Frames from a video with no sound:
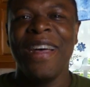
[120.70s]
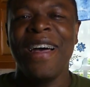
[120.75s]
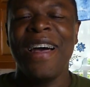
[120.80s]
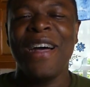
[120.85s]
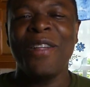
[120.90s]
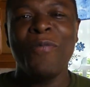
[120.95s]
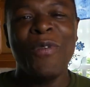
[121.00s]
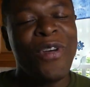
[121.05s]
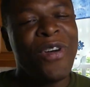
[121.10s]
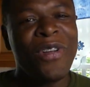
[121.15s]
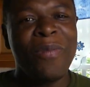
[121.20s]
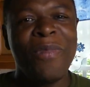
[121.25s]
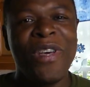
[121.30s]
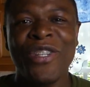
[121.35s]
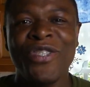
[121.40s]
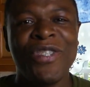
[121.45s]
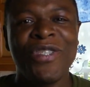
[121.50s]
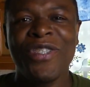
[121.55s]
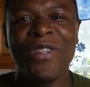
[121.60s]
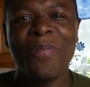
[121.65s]
and we're gonna
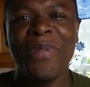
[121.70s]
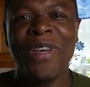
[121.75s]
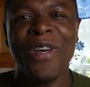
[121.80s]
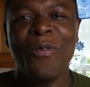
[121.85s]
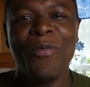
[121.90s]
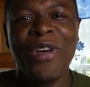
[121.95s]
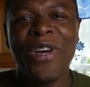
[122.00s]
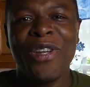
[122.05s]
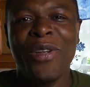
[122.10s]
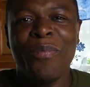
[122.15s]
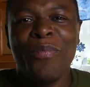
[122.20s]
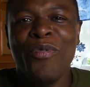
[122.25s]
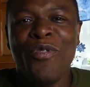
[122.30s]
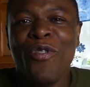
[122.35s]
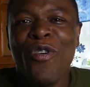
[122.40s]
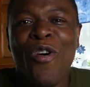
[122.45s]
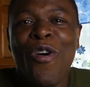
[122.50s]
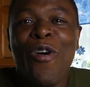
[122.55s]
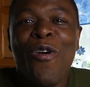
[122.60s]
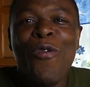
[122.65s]
make ginger beer. We're gonna
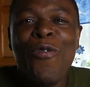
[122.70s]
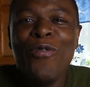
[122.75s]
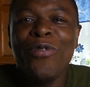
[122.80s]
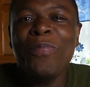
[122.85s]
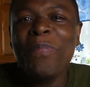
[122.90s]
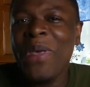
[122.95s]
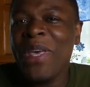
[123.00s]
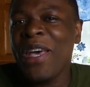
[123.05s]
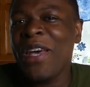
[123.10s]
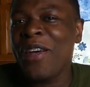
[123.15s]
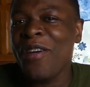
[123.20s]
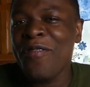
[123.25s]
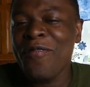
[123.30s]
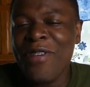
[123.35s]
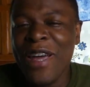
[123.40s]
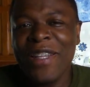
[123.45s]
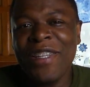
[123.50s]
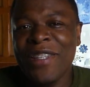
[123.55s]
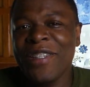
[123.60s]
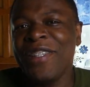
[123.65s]
brew our own beer
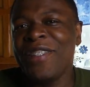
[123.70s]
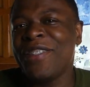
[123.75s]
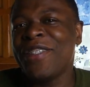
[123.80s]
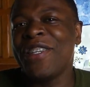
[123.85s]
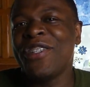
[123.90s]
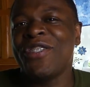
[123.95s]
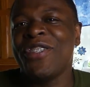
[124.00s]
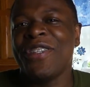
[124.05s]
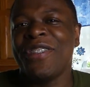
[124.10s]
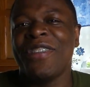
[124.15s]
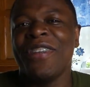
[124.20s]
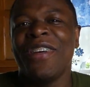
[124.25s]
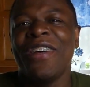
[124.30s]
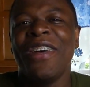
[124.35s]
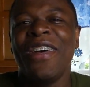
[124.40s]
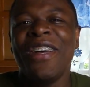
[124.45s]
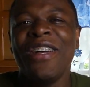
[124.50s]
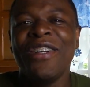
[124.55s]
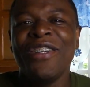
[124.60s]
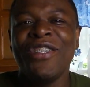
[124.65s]
right in this kitchen.
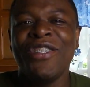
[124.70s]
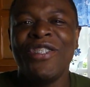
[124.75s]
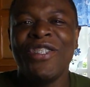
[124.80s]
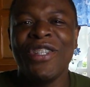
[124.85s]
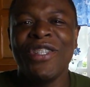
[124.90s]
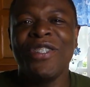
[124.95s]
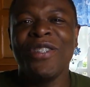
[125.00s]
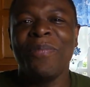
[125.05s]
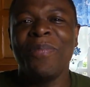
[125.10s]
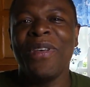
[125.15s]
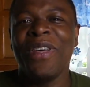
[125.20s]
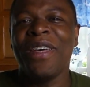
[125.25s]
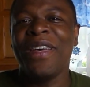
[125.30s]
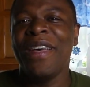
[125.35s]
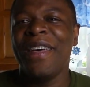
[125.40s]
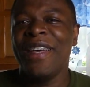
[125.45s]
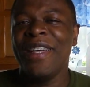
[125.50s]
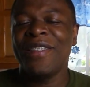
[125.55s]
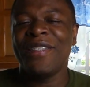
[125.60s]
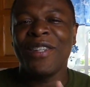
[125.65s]
Ginger beer.
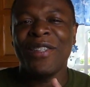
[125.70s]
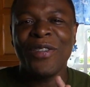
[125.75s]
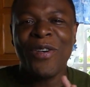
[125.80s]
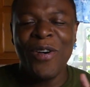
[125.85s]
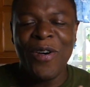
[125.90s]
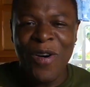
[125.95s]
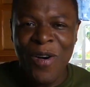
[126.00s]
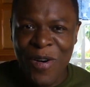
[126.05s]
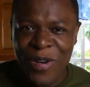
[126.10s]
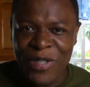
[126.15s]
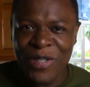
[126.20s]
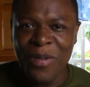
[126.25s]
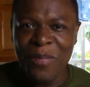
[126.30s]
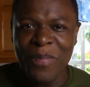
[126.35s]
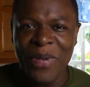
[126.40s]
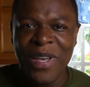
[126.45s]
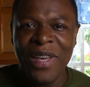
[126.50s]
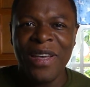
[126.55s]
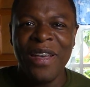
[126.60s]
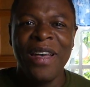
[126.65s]
It's an awesome
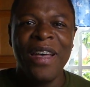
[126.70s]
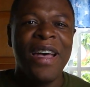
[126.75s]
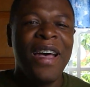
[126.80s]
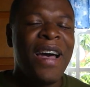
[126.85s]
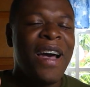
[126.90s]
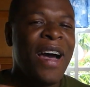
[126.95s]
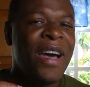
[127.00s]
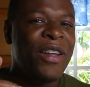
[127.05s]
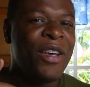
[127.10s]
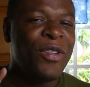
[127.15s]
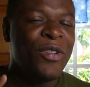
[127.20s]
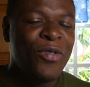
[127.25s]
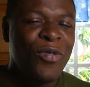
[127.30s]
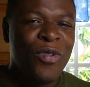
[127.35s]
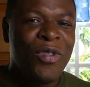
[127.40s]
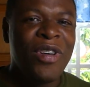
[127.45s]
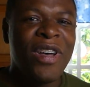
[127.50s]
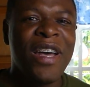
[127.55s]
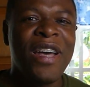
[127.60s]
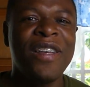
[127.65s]
beer, and I know
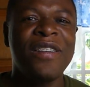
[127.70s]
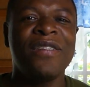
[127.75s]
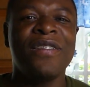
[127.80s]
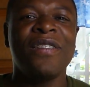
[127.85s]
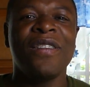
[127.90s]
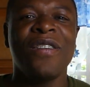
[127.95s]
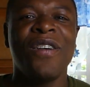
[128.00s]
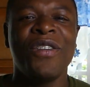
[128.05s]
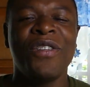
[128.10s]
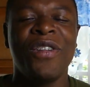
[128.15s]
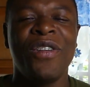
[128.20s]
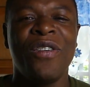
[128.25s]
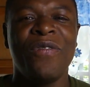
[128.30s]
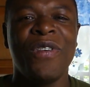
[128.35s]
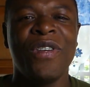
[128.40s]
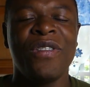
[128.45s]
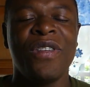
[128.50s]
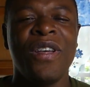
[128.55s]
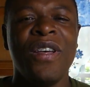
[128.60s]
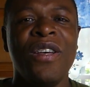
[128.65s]
you guys gonna love
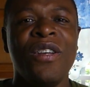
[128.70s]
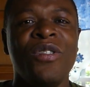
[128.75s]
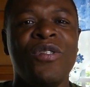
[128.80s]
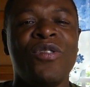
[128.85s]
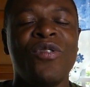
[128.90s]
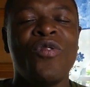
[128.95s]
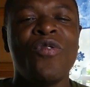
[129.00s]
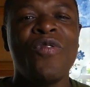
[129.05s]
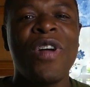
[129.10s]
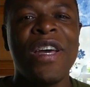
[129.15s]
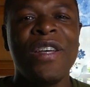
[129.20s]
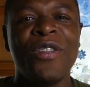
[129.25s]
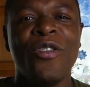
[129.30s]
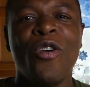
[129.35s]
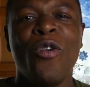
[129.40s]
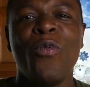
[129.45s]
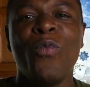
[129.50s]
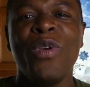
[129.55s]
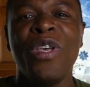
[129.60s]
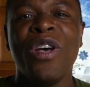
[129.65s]
it. So right
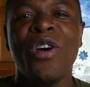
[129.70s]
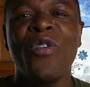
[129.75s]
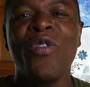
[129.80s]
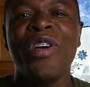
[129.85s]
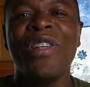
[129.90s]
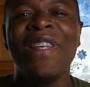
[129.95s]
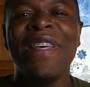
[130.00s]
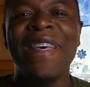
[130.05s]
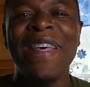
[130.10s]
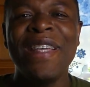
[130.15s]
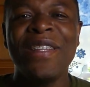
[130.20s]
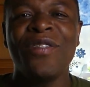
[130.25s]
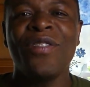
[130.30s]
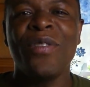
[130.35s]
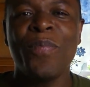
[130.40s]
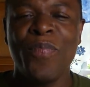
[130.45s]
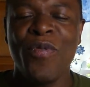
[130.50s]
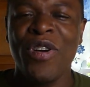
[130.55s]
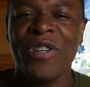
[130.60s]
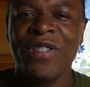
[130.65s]
now we are going into
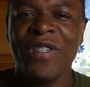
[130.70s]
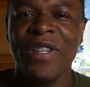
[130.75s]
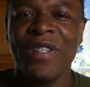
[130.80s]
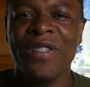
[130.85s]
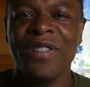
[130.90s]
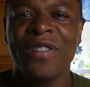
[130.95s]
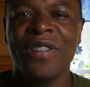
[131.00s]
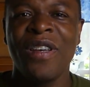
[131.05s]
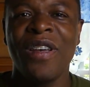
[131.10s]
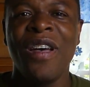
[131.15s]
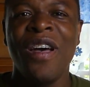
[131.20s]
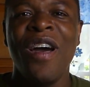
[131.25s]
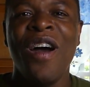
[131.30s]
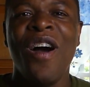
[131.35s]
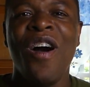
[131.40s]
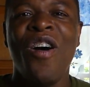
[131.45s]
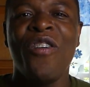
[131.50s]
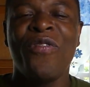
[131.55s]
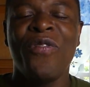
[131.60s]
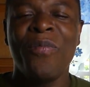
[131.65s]
the process
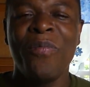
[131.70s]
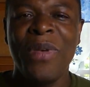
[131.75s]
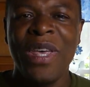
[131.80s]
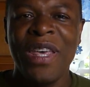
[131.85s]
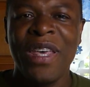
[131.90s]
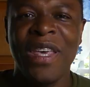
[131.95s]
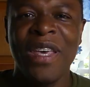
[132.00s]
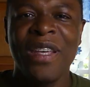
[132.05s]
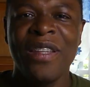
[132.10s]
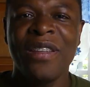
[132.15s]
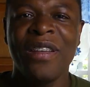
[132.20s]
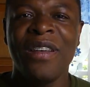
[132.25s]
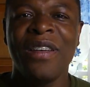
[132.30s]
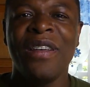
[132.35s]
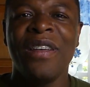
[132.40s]
of making